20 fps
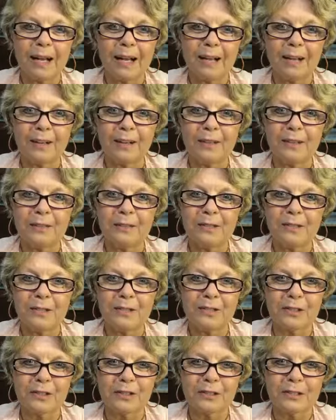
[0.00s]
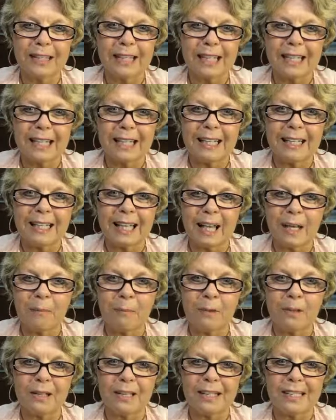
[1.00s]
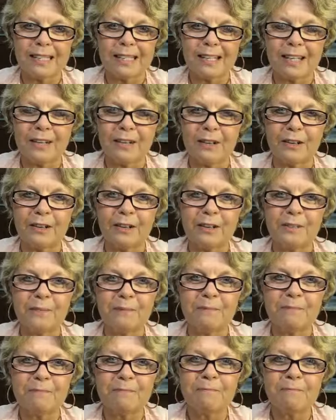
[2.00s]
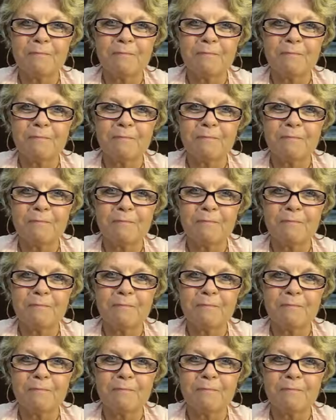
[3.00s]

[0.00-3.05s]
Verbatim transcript: Wow, Shirley Gable is here.